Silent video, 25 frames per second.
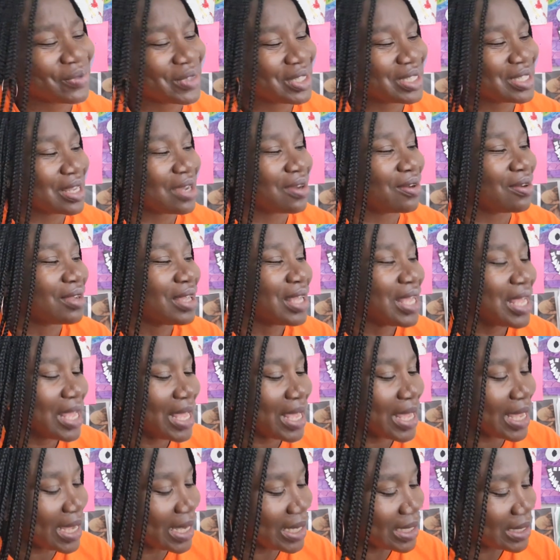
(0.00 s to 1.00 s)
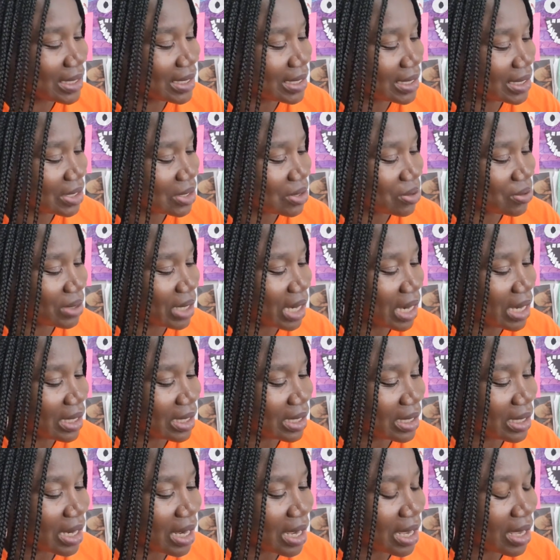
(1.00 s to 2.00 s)
So it's just
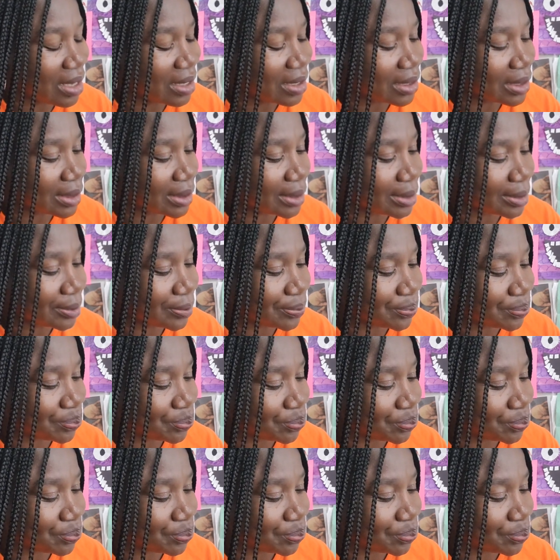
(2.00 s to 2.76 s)
creating that